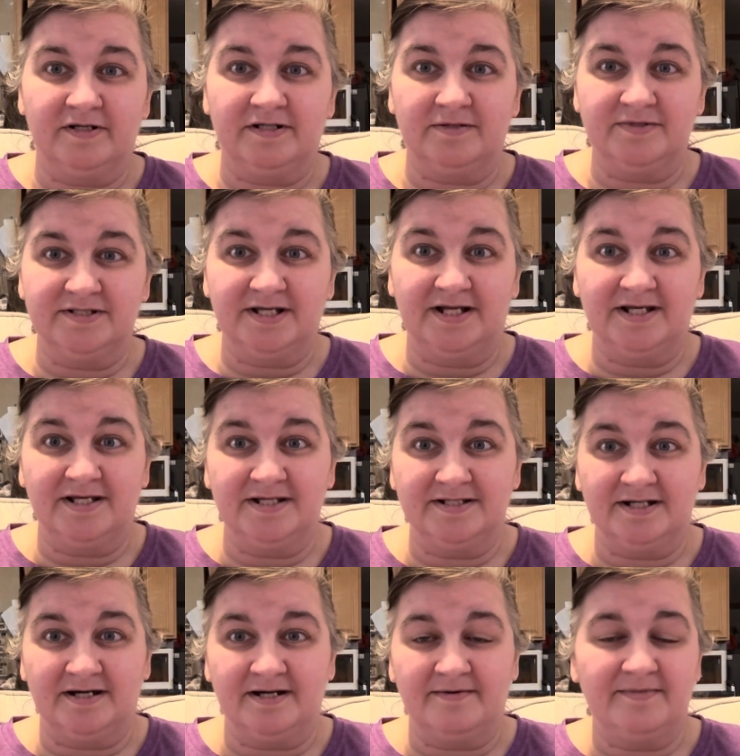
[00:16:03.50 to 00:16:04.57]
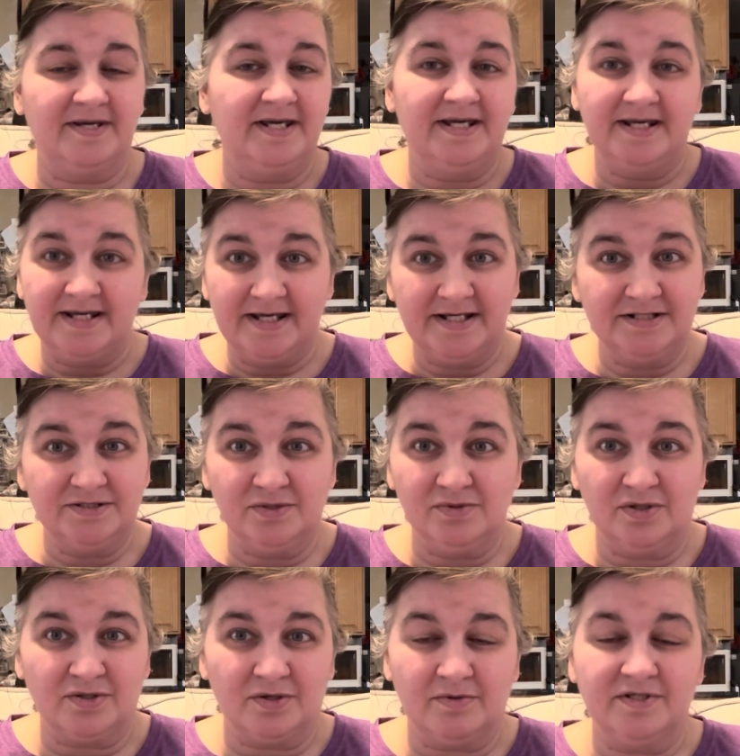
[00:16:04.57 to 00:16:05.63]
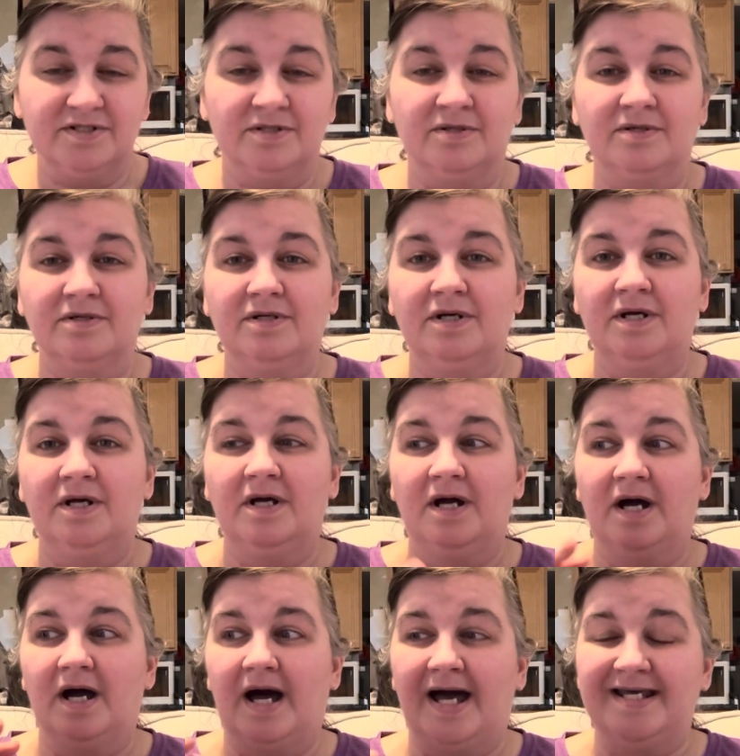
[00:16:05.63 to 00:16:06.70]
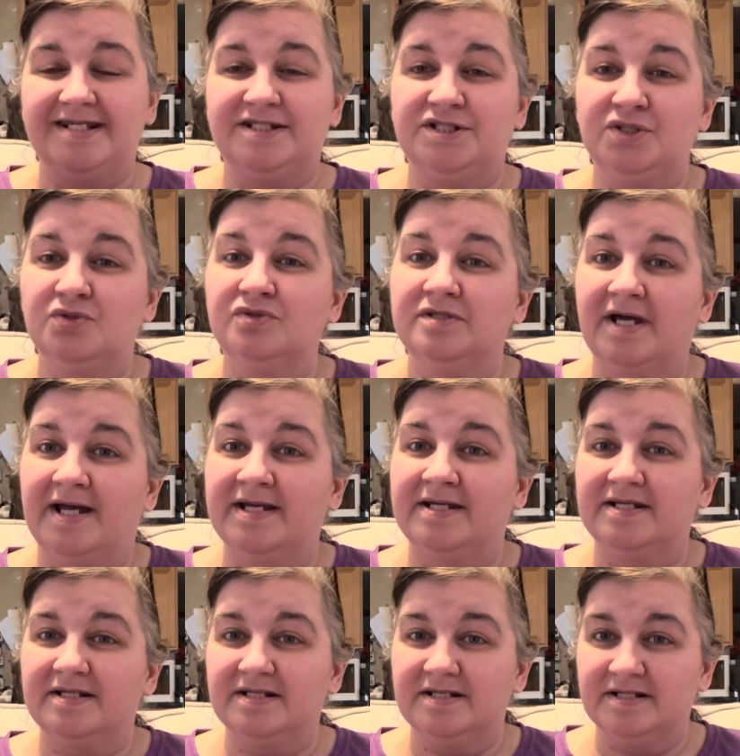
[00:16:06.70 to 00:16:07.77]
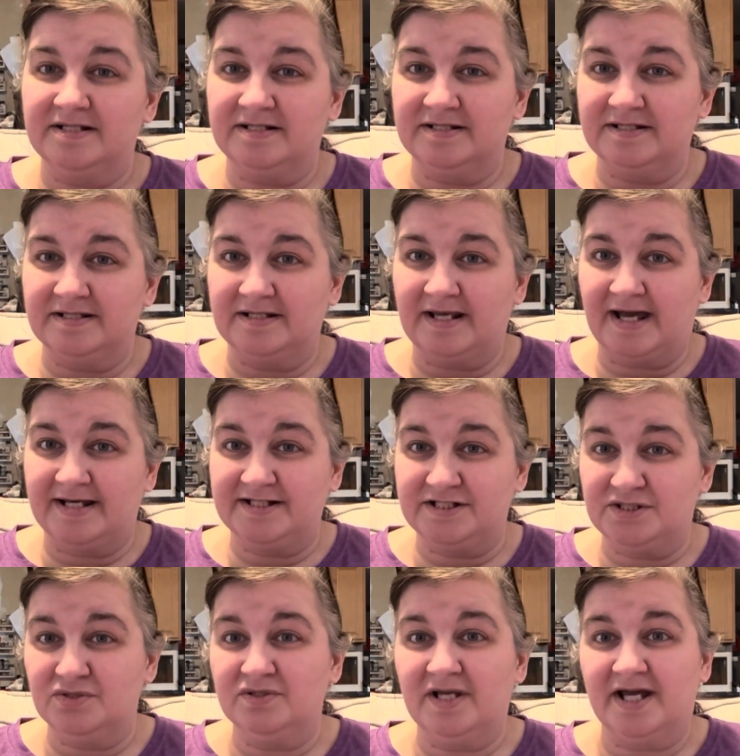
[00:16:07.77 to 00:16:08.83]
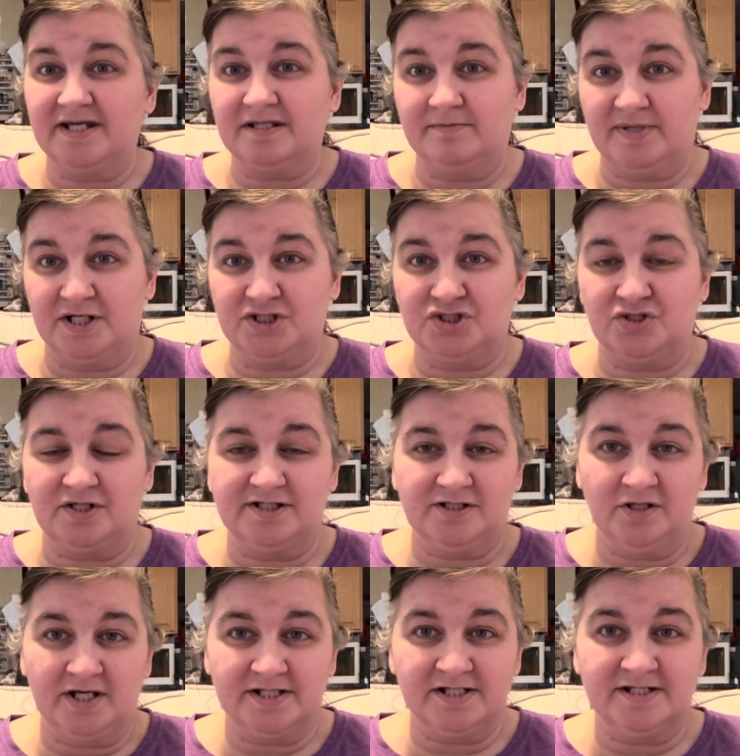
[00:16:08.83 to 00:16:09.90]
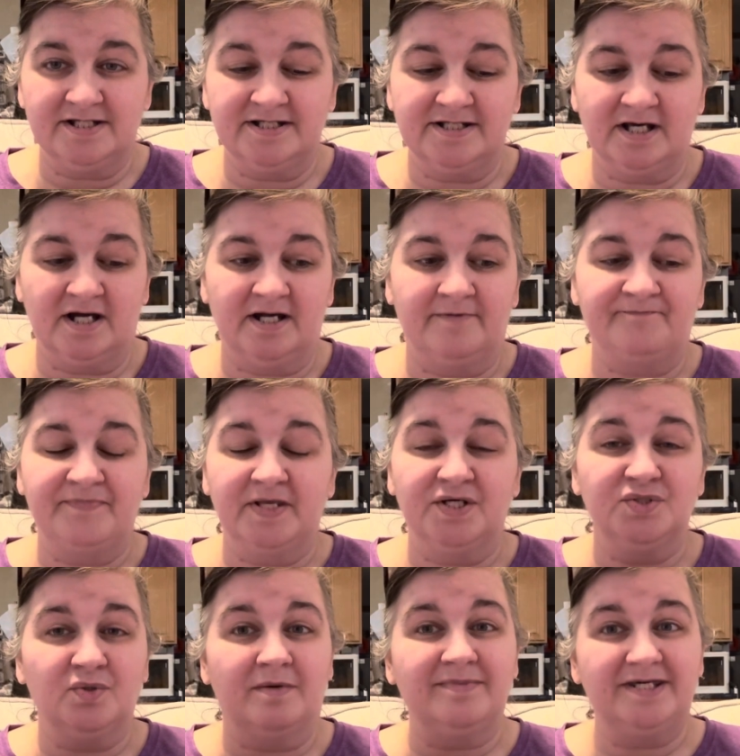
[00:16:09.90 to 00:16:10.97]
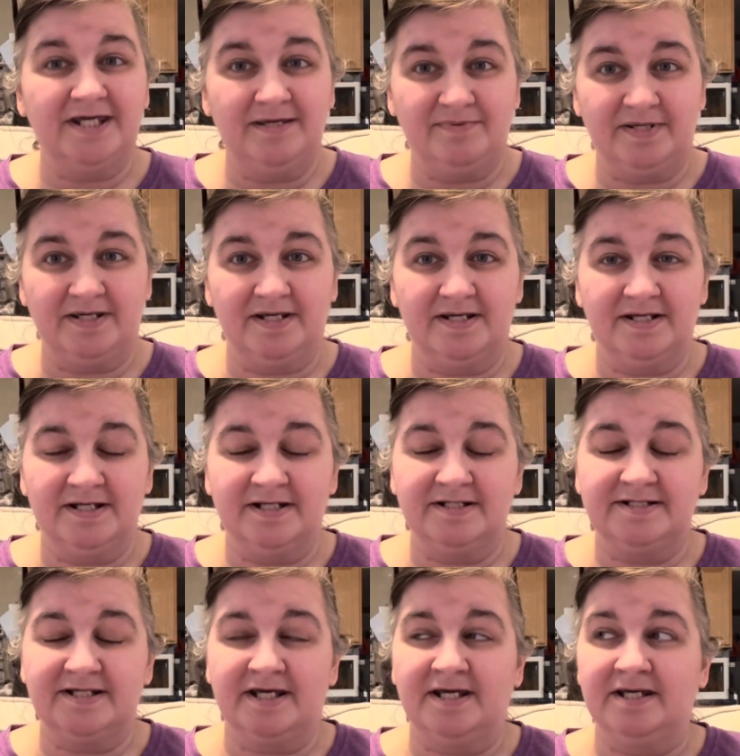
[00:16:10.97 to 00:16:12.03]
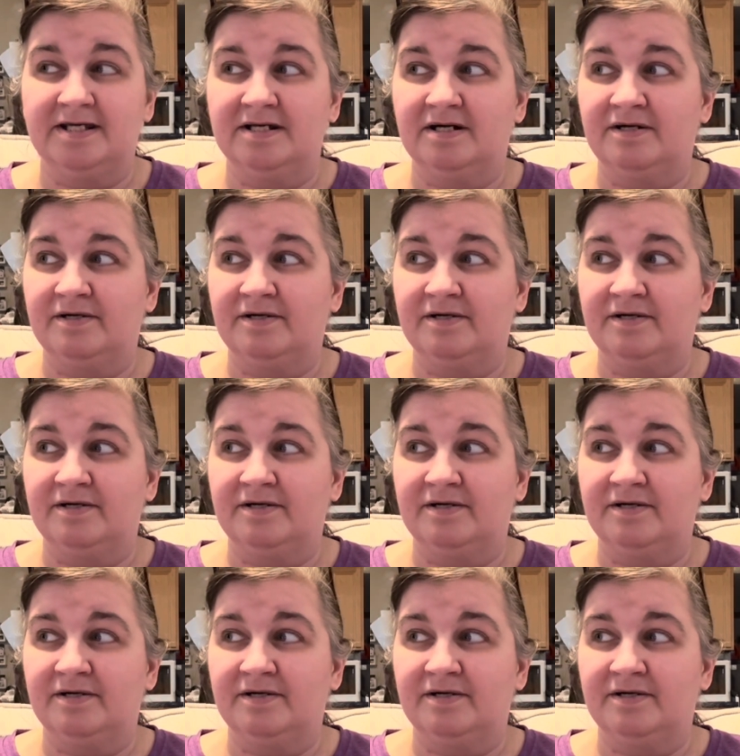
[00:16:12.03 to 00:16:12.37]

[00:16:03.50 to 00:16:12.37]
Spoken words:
he was dating at the time. He's no longer with her. I still like the picture. I still like the design, so I'm keeping it. It is a